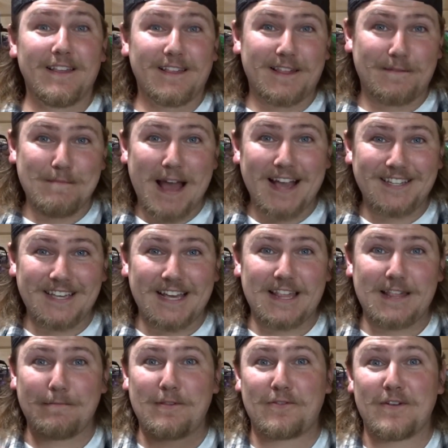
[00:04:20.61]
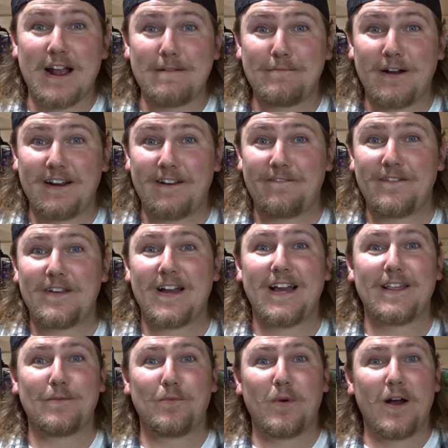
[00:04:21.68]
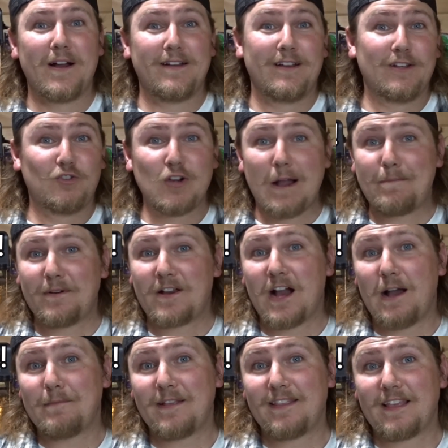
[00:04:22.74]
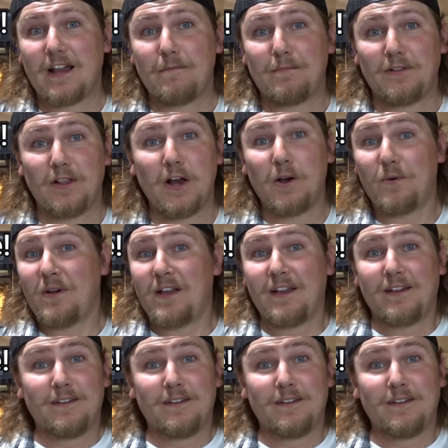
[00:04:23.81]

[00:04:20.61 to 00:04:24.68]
Smash that subscribe button if you guys want. Drop a comment down below.